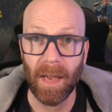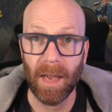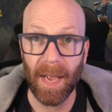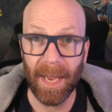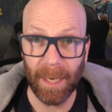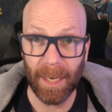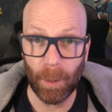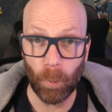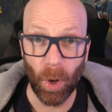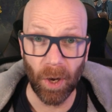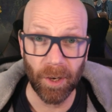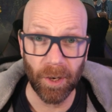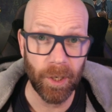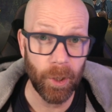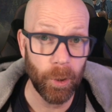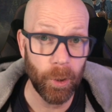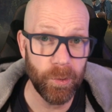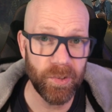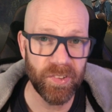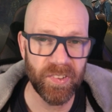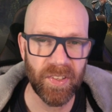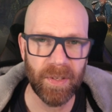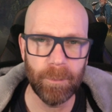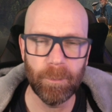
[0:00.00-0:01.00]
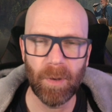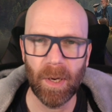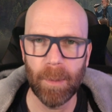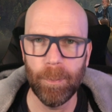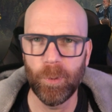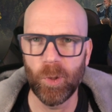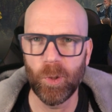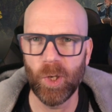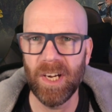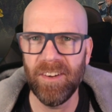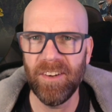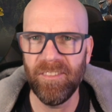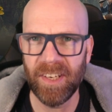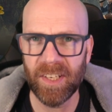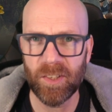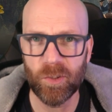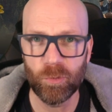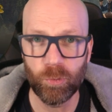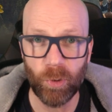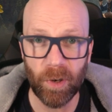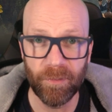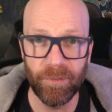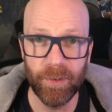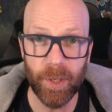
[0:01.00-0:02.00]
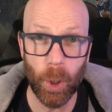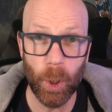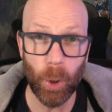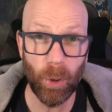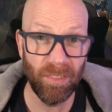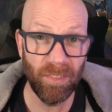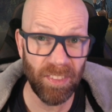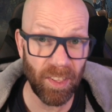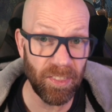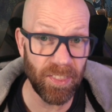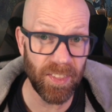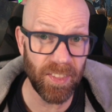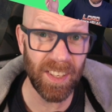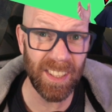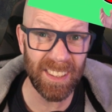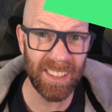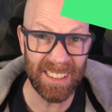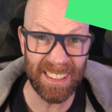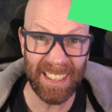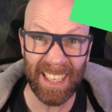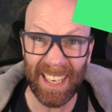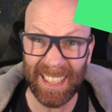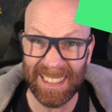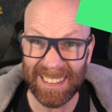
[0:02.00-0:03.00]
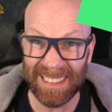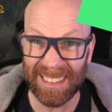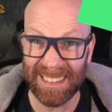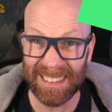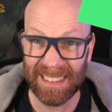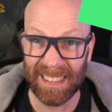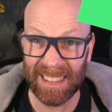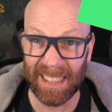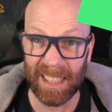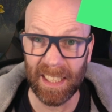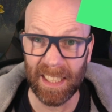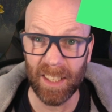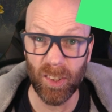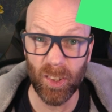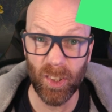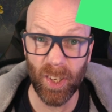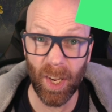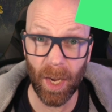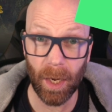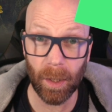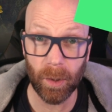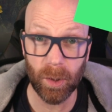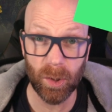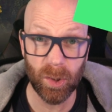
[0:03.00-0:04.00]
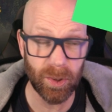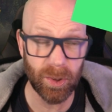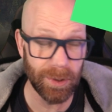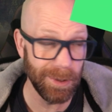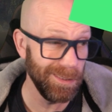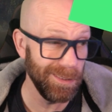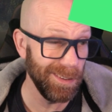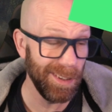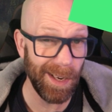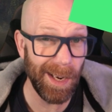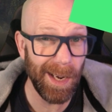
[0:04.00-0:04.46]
Anyone who's seen my previous review of the 3080 tier knows